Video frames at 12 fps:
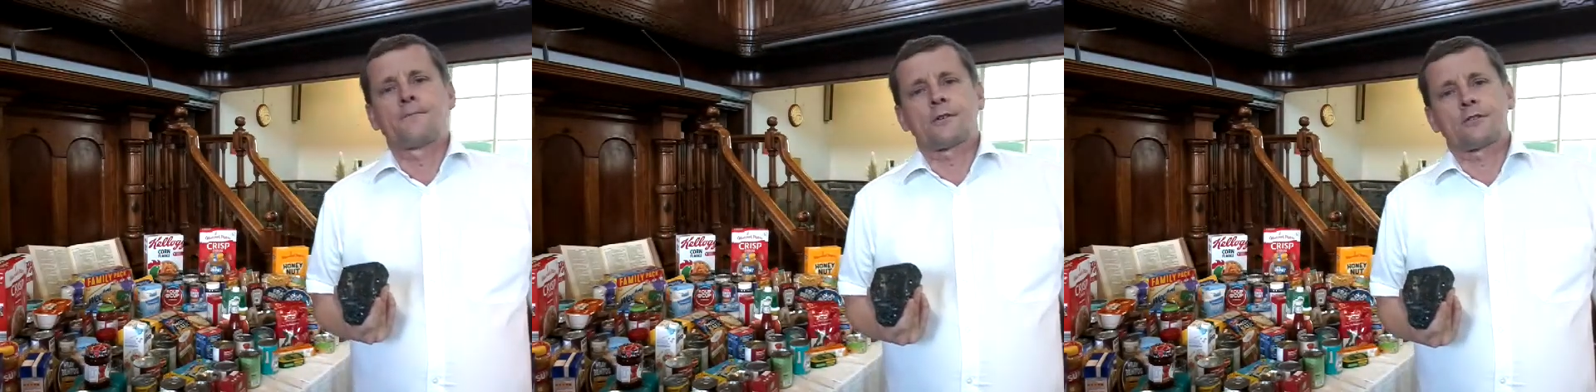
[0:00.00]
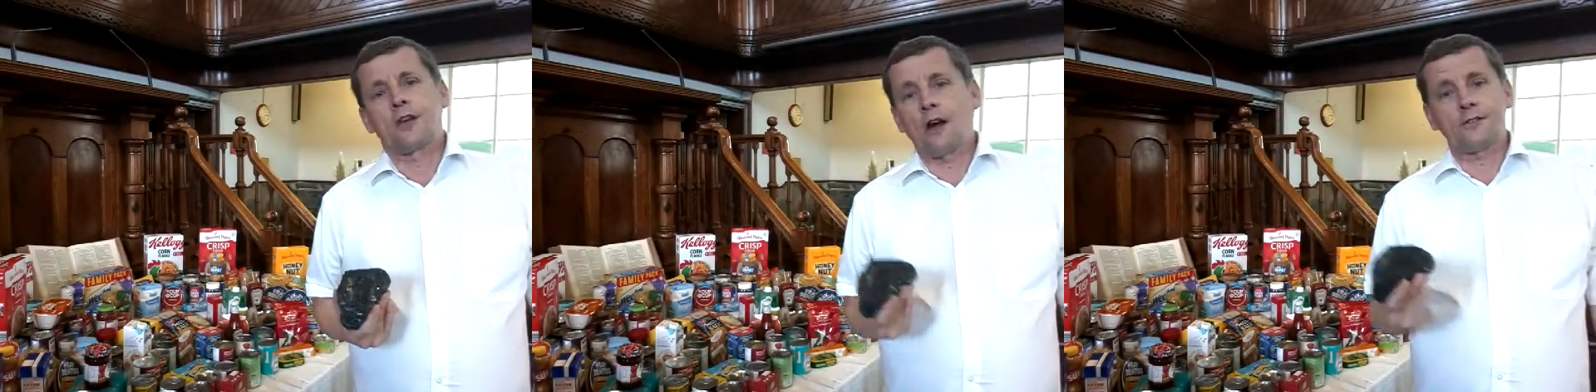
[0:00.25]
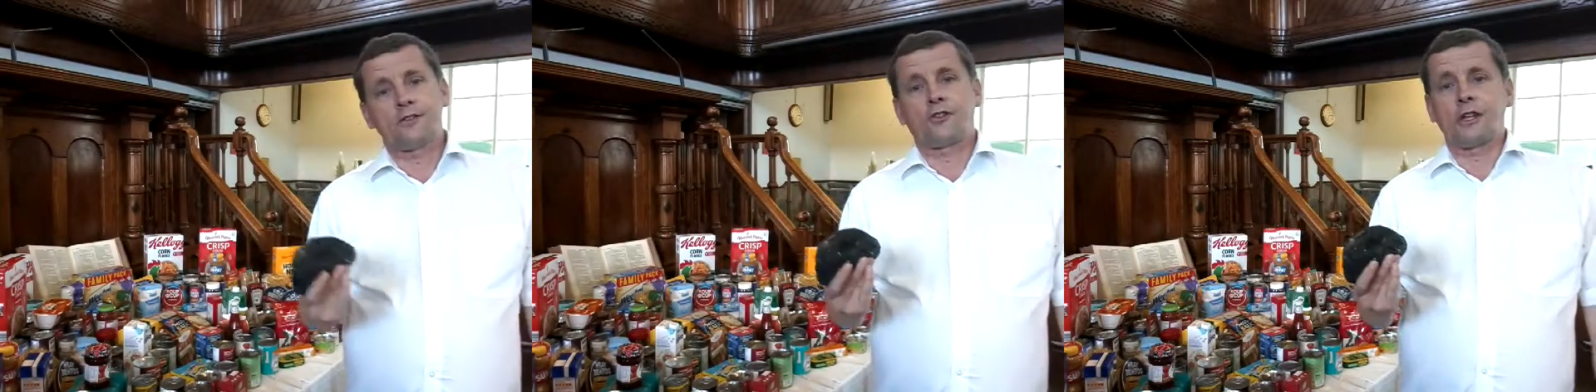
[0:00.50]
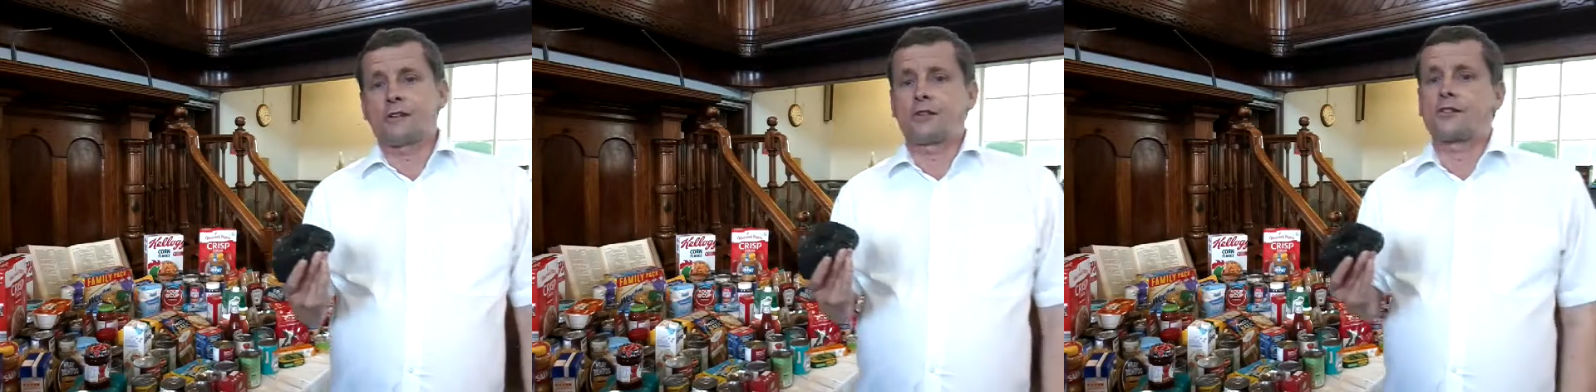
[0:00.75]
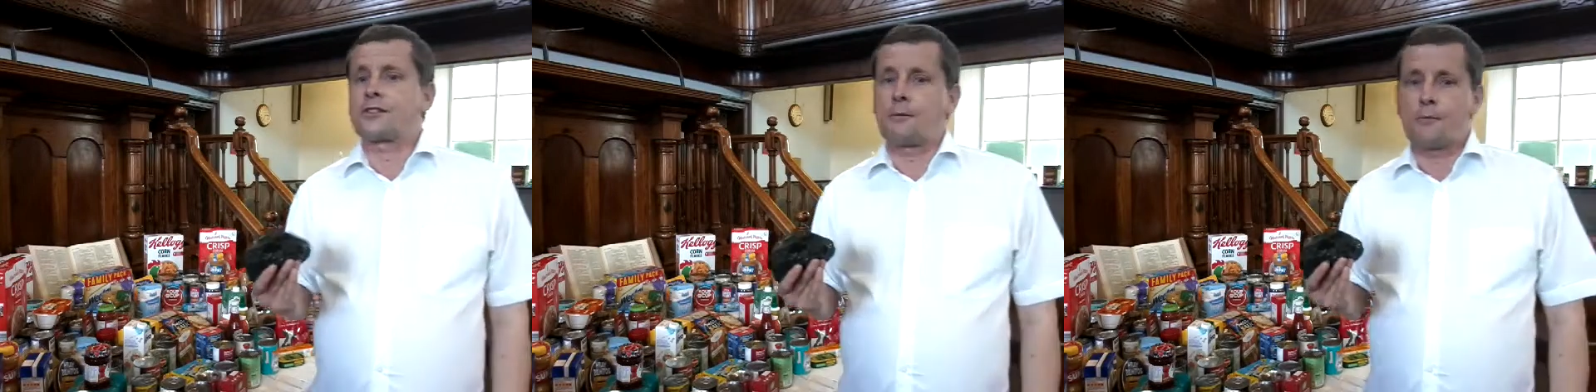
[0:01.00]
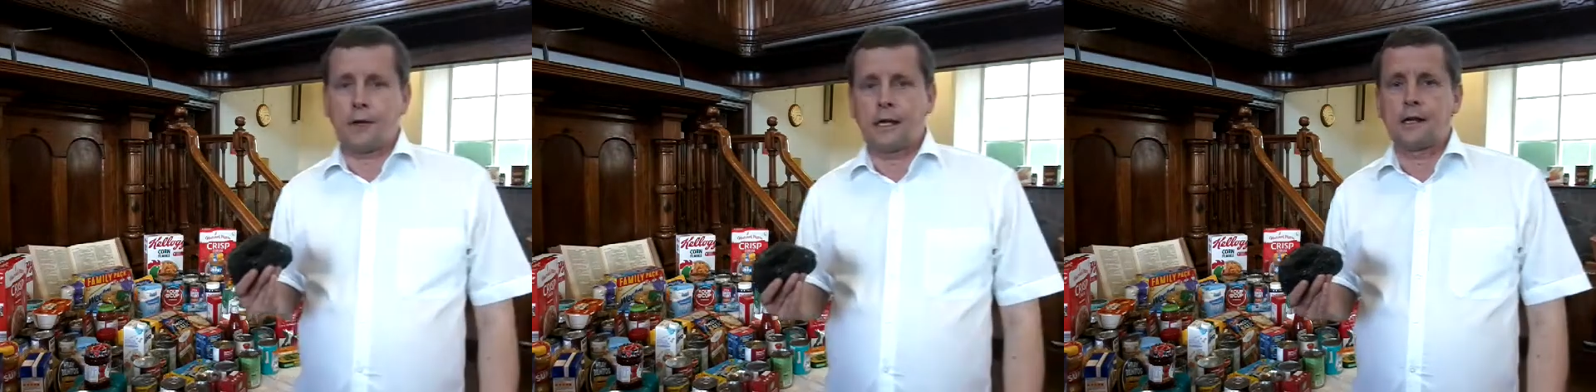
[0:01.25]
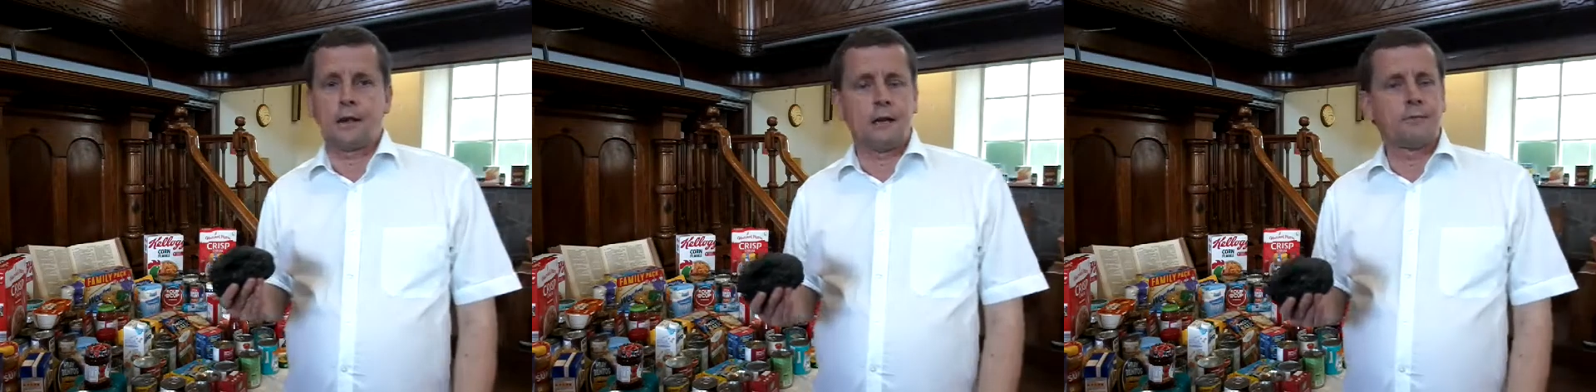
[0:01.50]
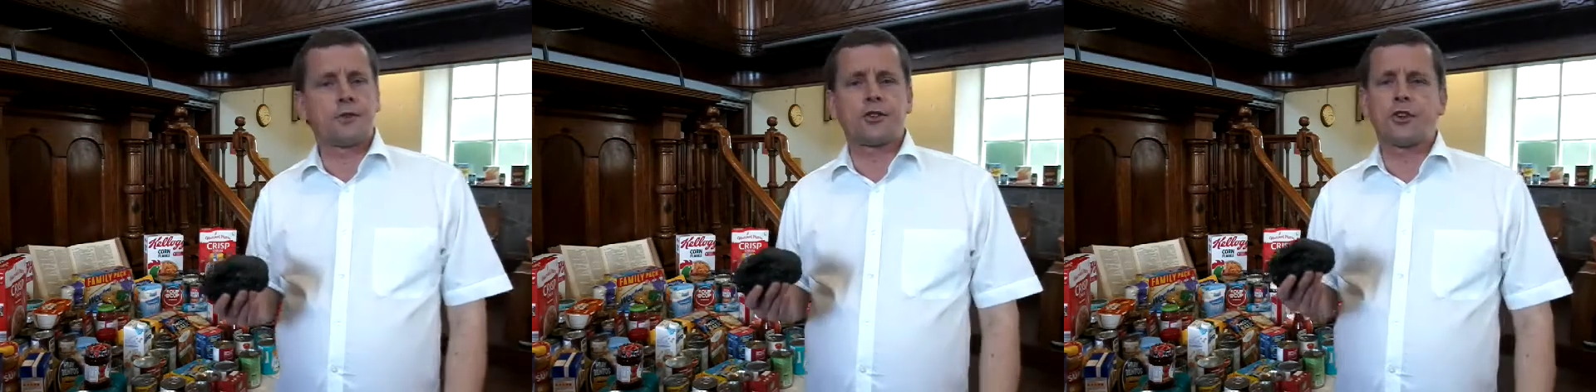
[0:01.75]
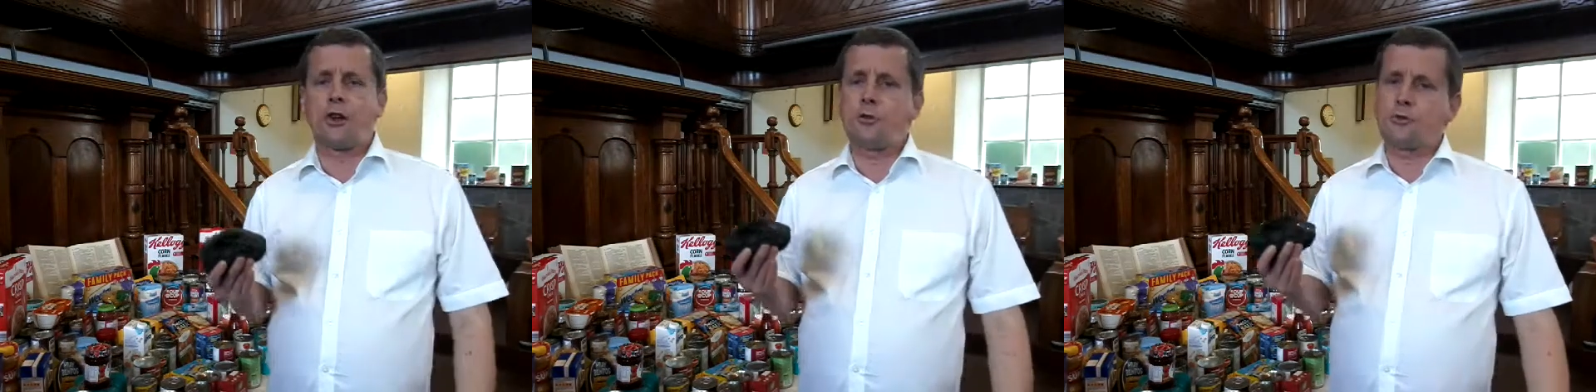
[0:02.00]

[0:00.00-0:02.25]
It's hard to think that something so